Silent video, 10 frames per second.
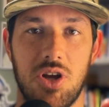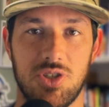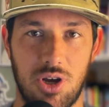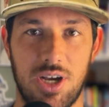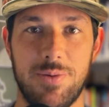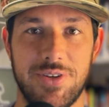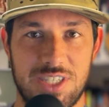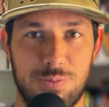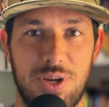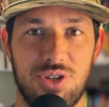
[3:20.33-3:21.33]
talking about the
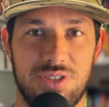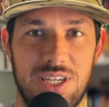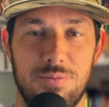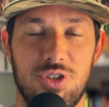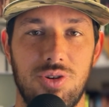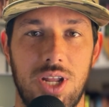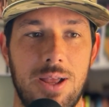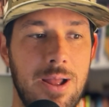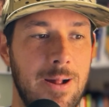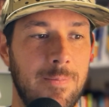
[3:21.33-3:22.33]
special teams unit.